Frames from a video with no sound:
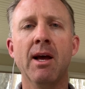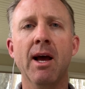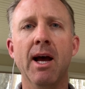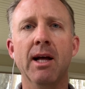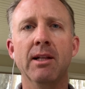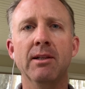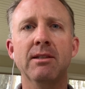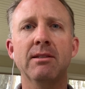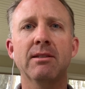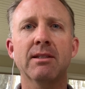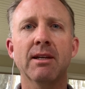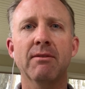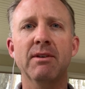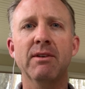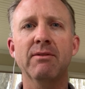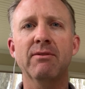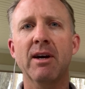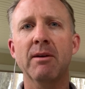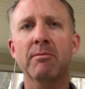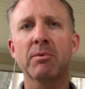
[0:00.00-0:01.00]
At least
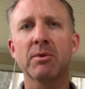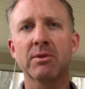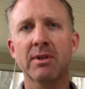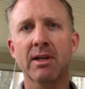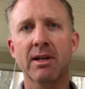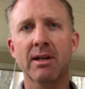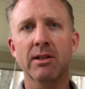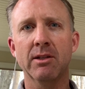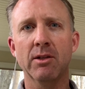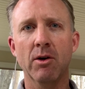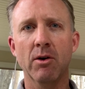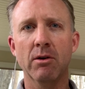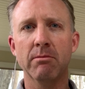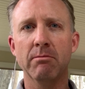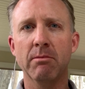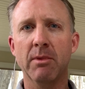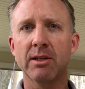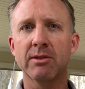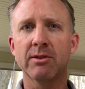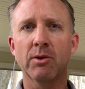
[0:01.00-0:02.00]
75% of the loan
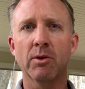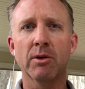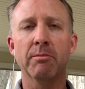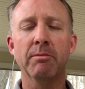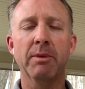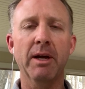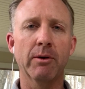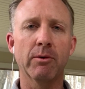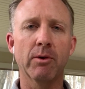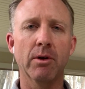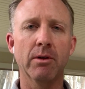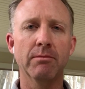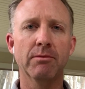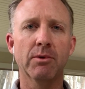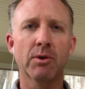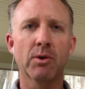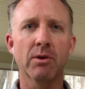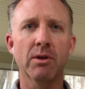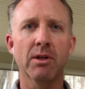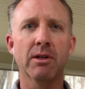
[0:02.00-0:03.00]
must go to payroll,
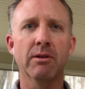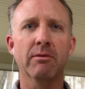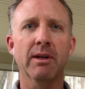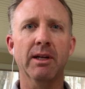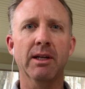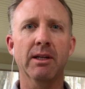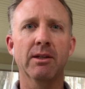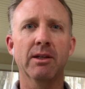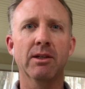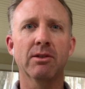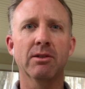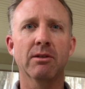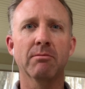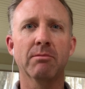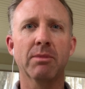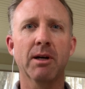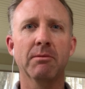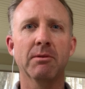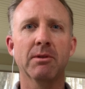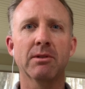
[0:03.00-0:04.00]
according to regulation
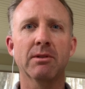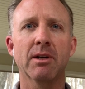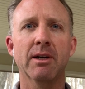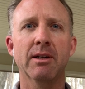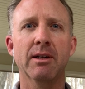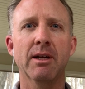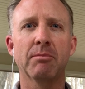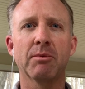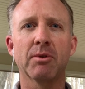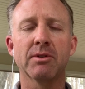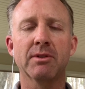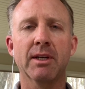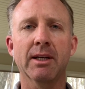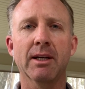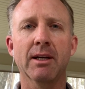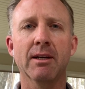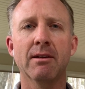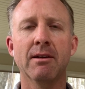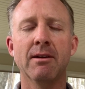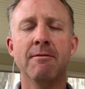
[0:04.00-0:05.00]
published on April
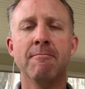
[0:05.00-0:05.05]
2nd.